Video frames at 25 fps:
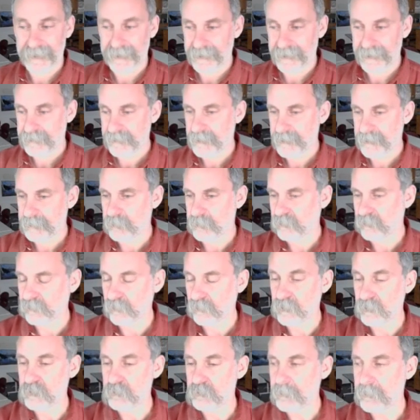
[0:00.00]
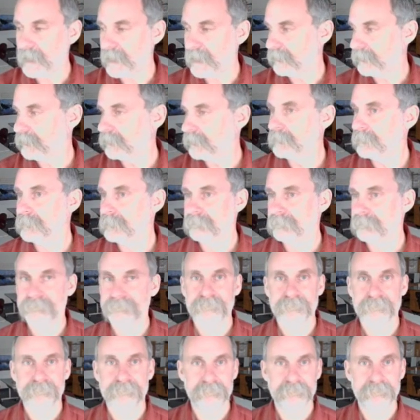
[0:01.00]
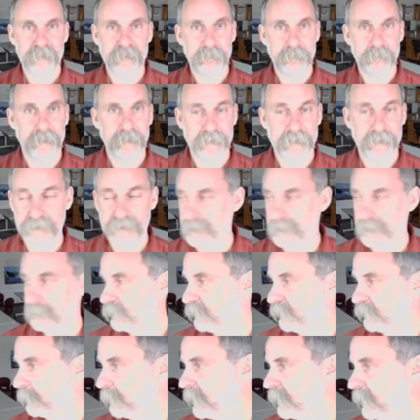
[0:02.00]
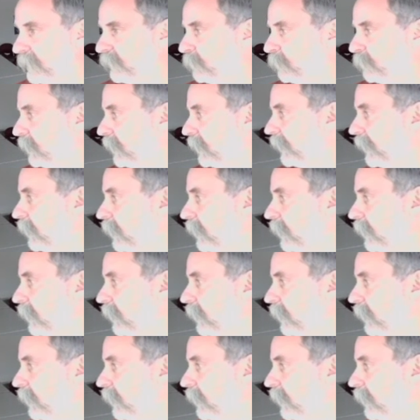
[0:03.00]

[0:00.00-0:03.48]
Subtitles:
you're making a table. So you might make a table somewhere